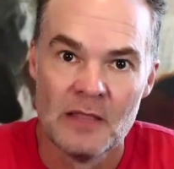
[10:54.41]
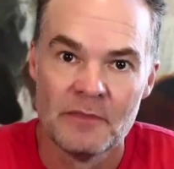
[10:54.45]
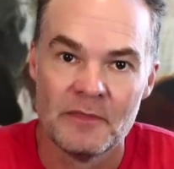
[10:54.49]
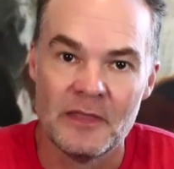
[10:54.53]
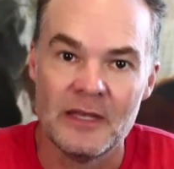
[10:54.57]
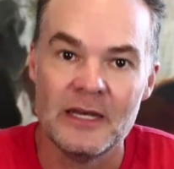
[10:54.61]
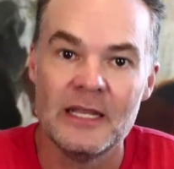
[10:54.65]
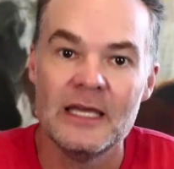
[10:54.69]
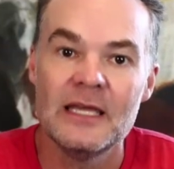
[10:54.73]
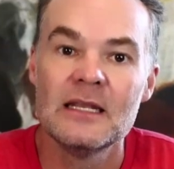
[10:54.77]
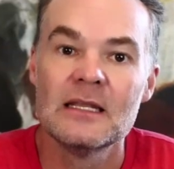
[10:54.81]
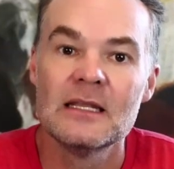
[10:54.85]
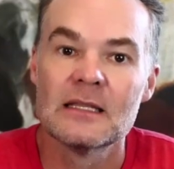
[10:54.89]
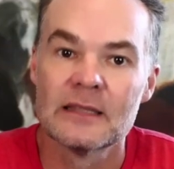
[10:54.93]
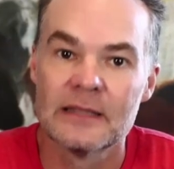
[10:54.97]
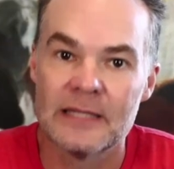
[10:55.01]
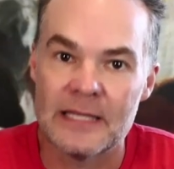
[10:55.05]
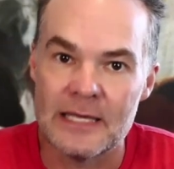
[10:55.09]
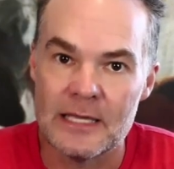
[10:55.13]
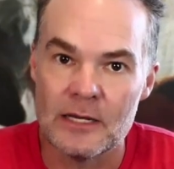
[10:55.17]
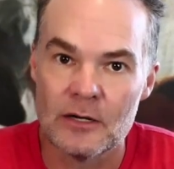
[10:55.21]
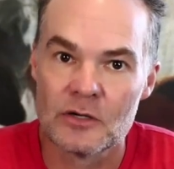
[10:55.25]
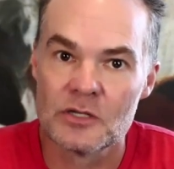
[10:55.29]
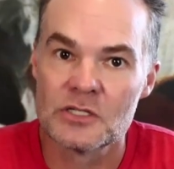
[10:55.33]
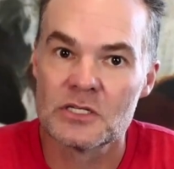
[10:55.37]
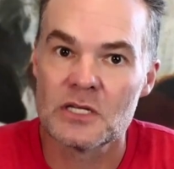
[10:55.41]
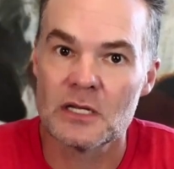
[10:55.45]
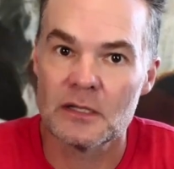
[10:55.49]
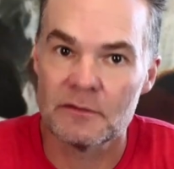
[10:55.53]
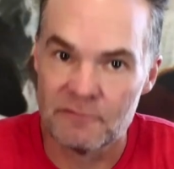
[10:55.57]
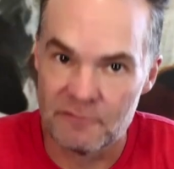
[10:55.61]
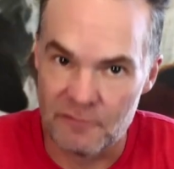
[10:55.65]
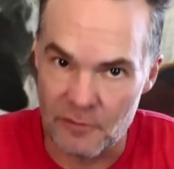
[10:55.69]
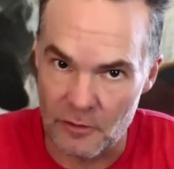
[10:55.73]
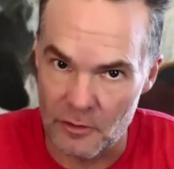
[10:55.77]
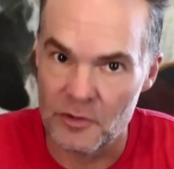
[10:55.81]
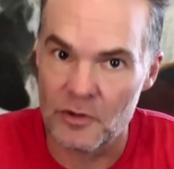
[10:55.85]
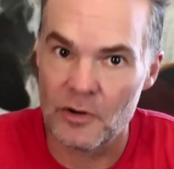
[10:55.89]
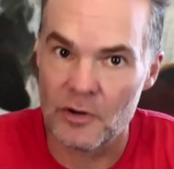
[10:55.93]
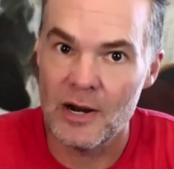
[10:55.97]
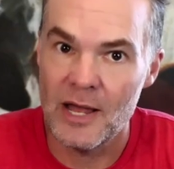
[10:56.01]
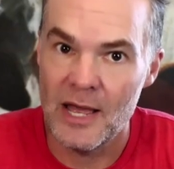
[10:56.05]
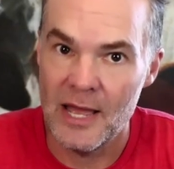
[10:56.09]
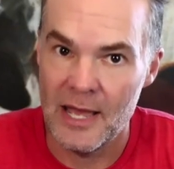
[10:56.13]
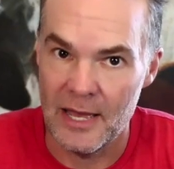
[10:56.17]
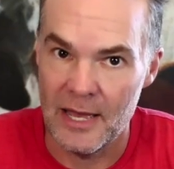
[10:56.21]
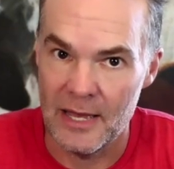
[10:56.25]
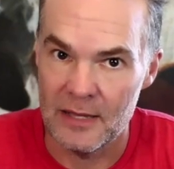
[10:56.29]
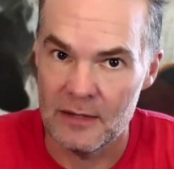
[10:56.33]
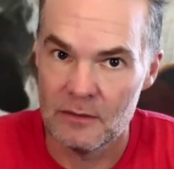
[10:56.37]
They need leaders further
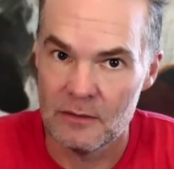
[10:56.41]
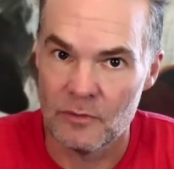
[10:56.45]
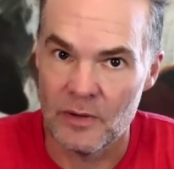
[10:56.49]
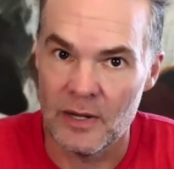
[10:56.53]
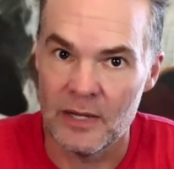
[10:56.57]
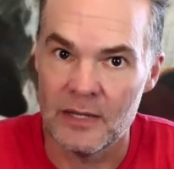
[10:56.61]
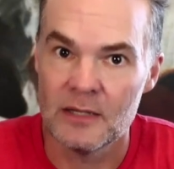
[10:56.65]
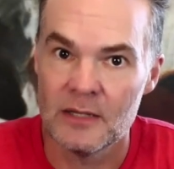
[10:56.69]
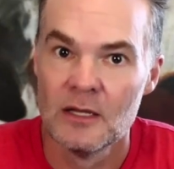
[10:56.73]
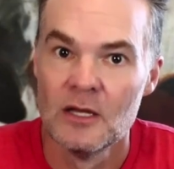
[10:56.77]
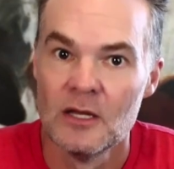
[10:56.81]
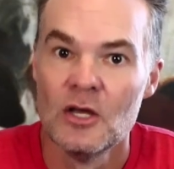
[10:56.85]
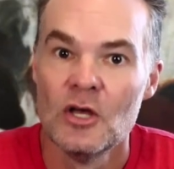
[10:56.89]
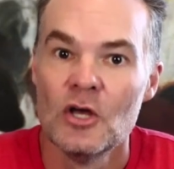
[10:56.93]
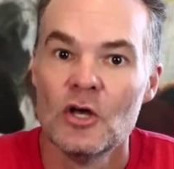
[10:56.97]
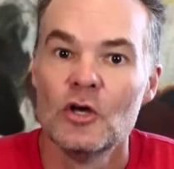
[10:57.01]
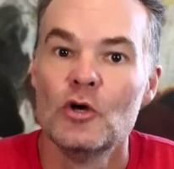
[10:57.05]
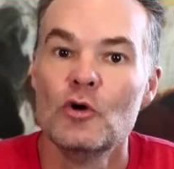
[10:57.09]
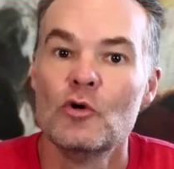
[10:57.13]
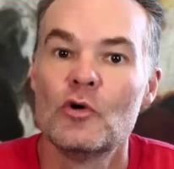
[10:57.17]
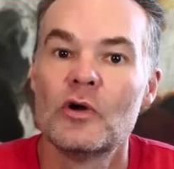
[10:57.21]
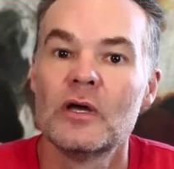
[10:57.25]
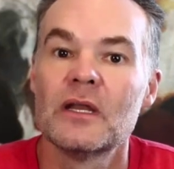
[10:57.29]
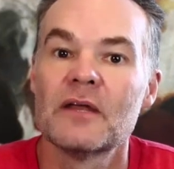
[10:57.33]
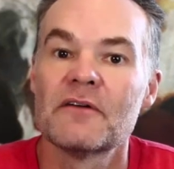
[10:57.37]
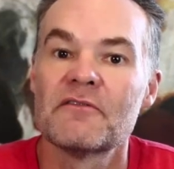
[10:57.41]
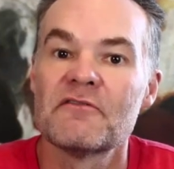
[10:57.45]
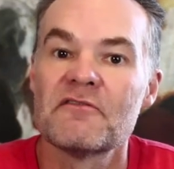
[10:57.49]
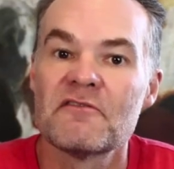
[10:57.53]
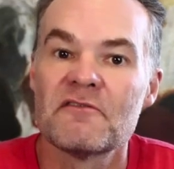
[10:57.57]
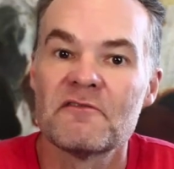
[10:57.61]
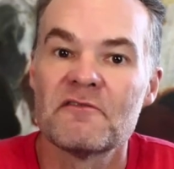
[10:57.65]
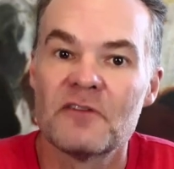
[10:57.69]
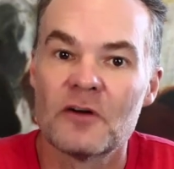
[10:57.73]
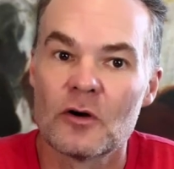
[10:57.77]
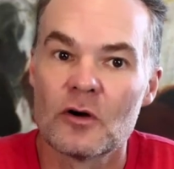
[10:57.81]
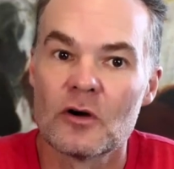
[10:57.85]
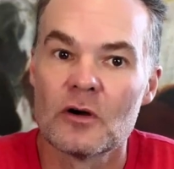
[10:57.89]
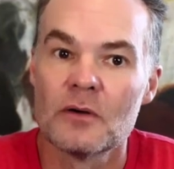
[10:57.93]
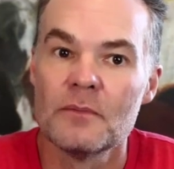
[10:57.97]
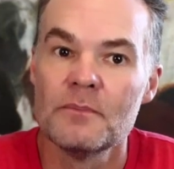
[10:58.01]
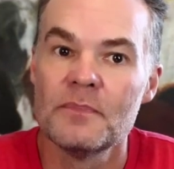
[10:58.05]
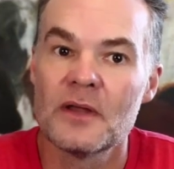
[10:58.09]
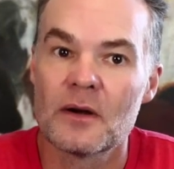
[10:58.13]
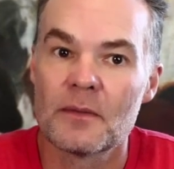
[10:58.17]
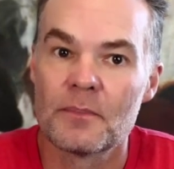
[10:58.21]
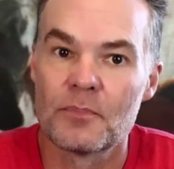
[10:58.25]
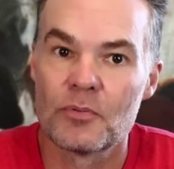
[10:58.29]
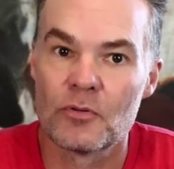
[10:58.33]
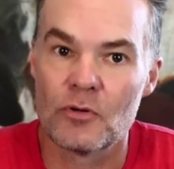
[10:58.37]
ahead, right, who can affirm
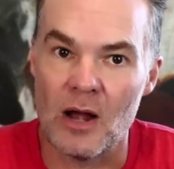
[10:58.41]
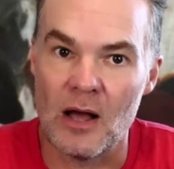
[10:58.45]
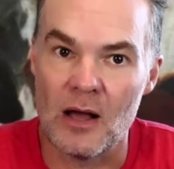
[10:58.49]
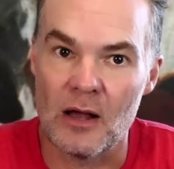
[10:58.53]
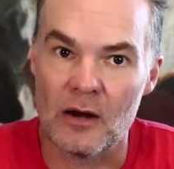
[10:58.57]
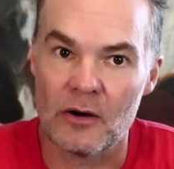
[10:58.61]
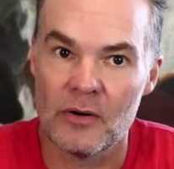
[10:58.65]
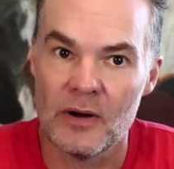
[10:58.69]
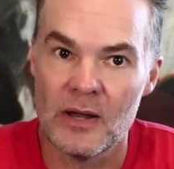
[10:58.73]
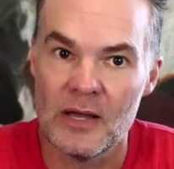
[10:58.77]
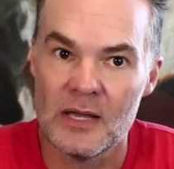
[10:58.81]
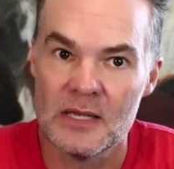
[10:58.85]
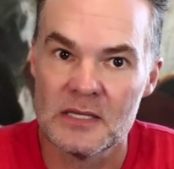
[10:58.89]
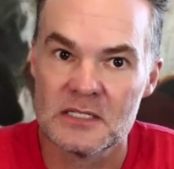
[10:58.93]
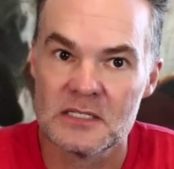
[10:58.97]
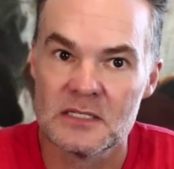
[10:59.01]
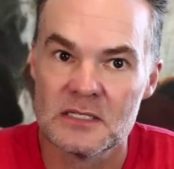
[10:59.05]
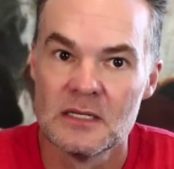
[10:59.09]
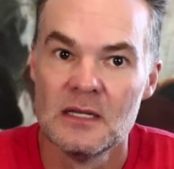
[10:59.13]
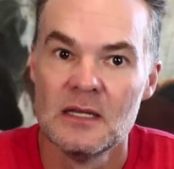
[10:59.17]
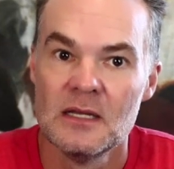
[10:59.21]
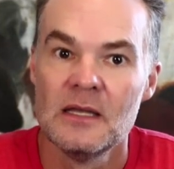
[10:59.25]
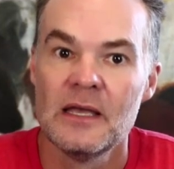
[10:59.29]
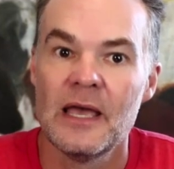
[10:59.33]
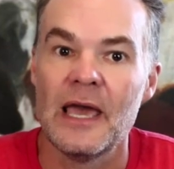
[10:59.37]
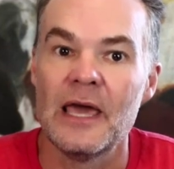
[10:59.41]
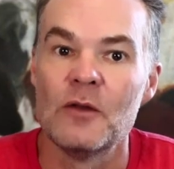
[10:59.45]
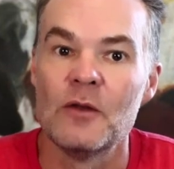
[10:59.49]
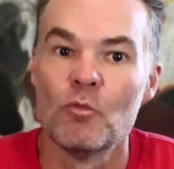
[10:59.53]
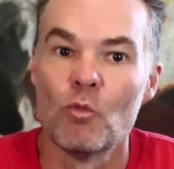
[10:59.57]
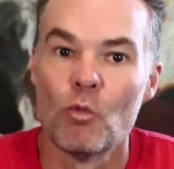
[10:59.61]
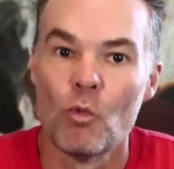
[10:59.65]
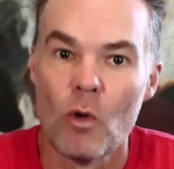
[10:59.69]
their progress and